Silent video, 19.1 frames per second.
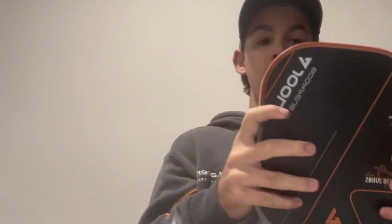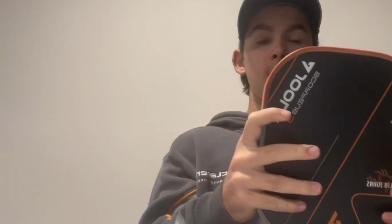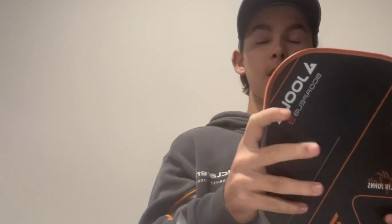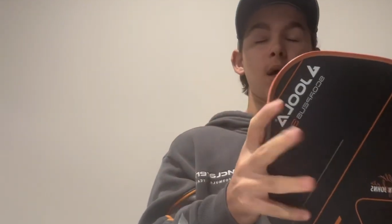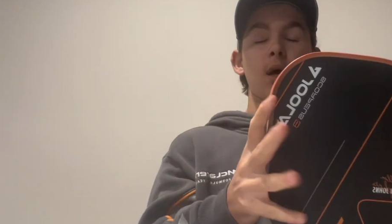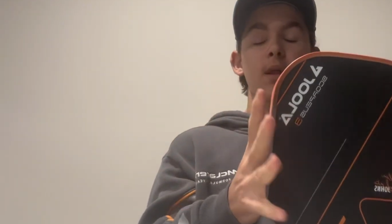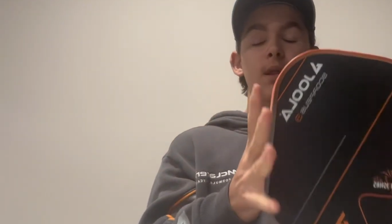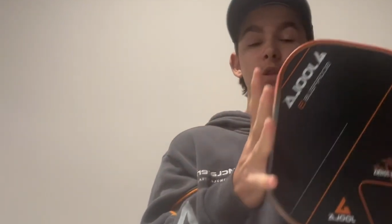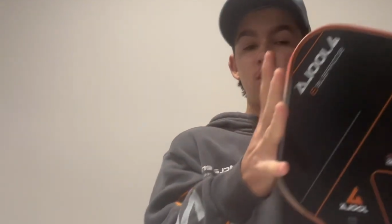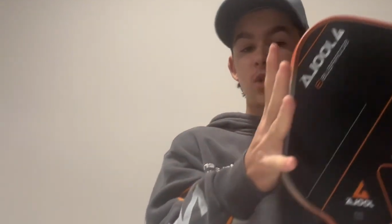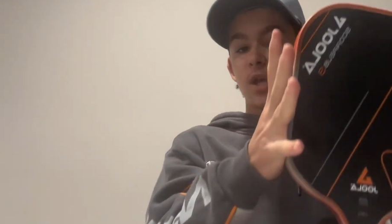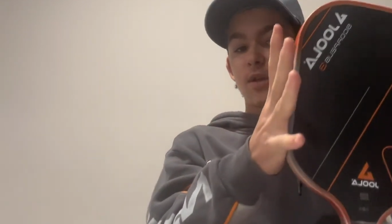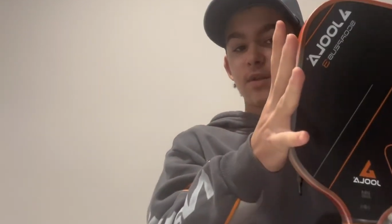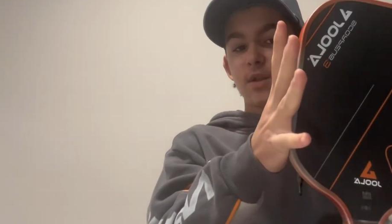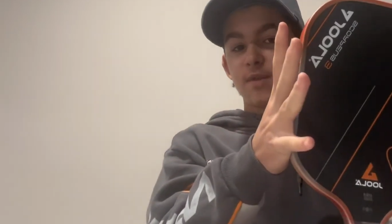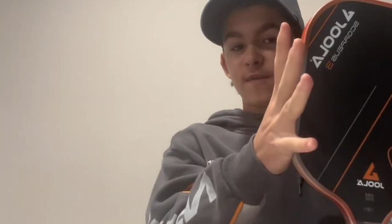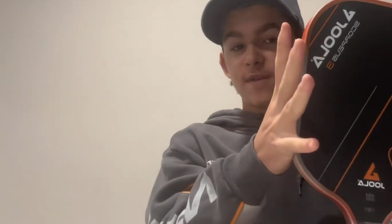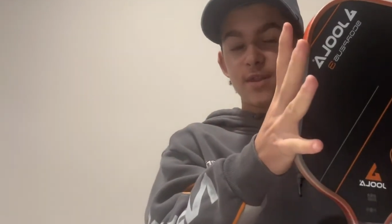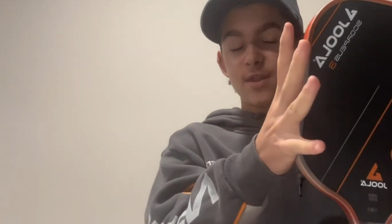let's check
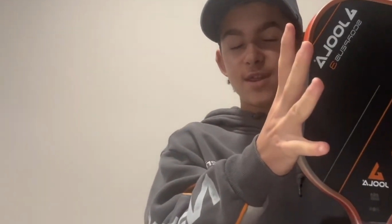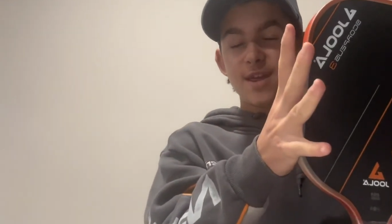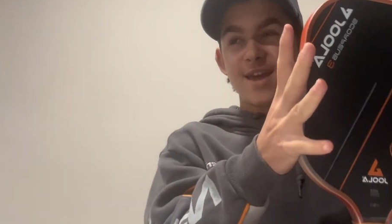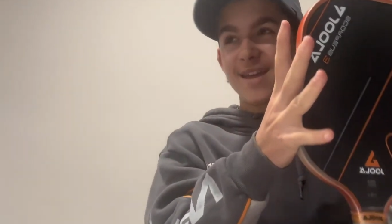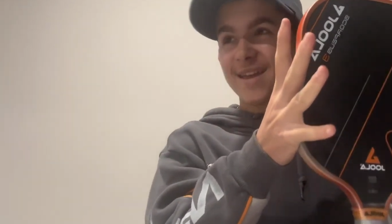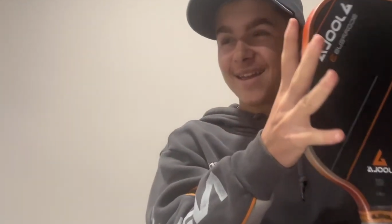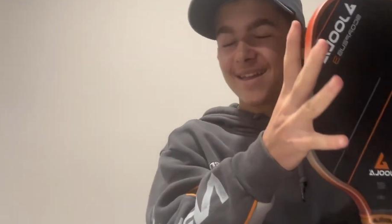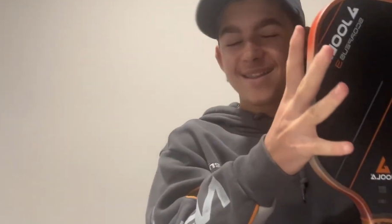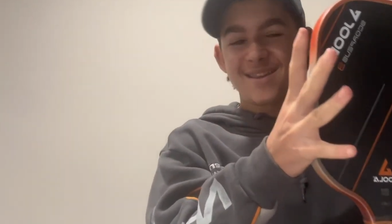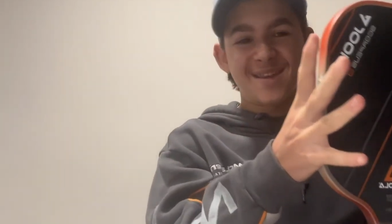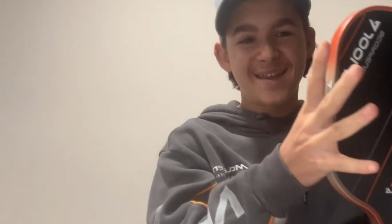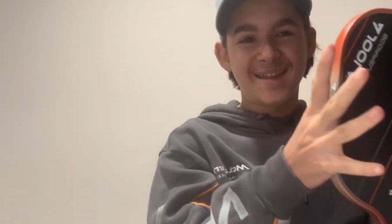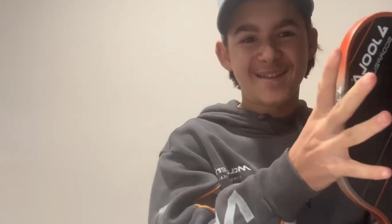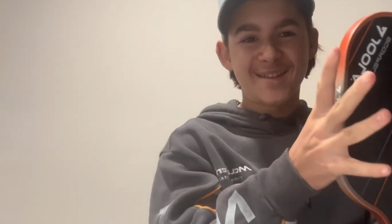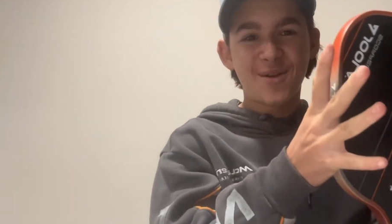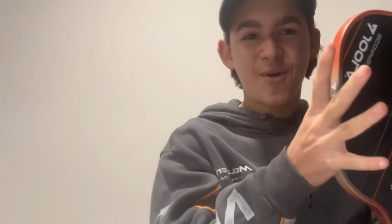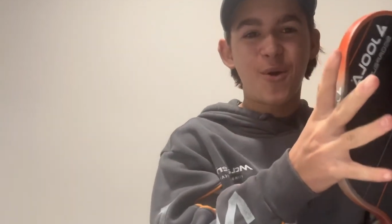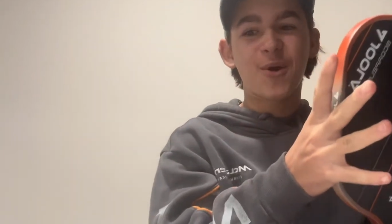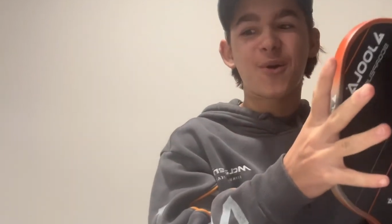
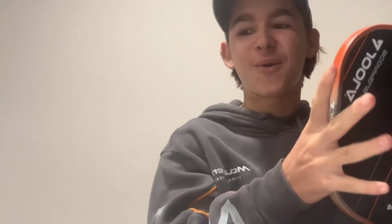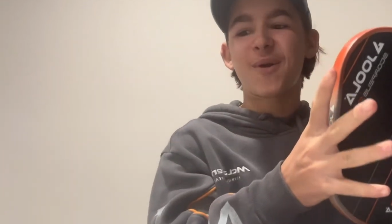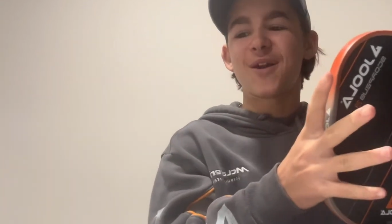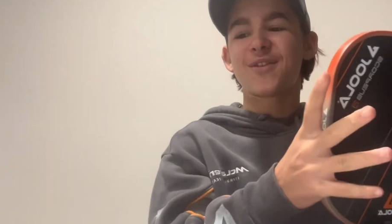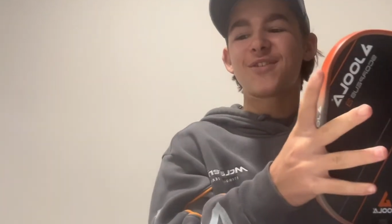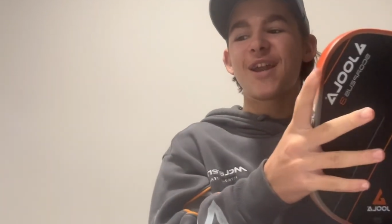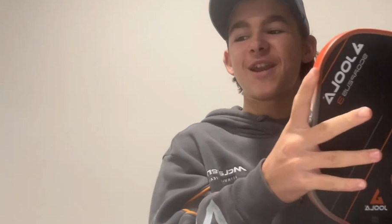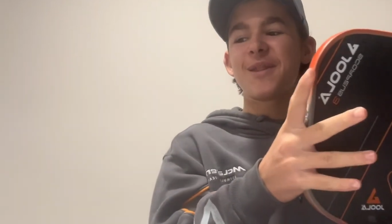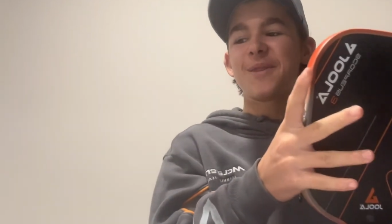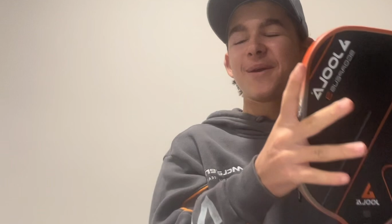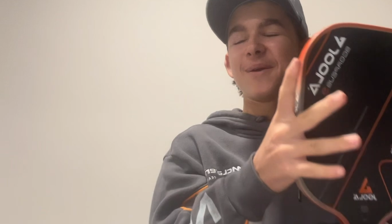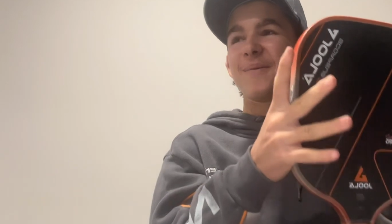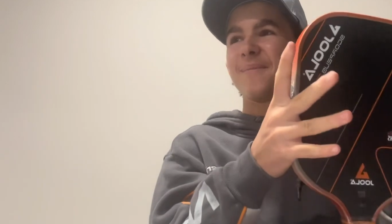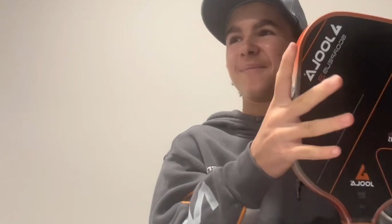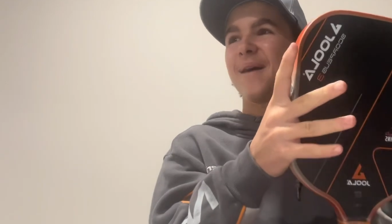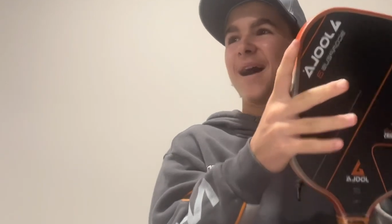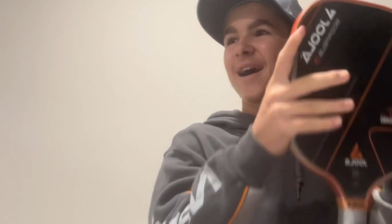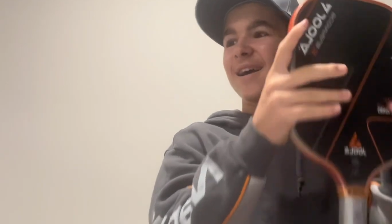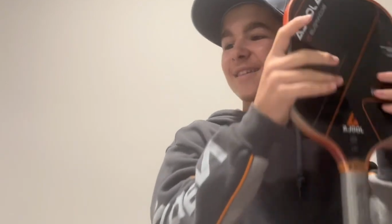it's core crushed out of the
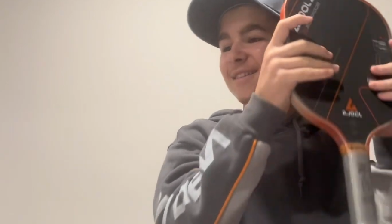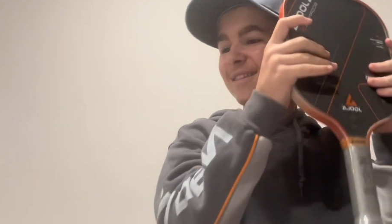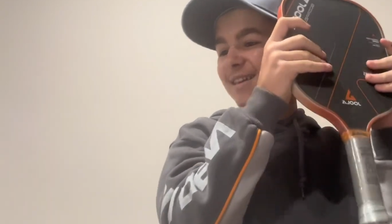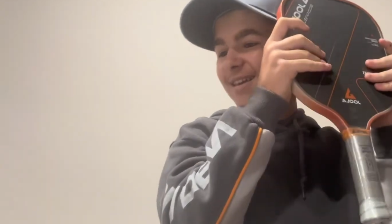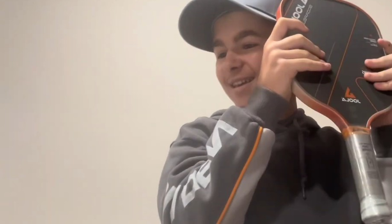box.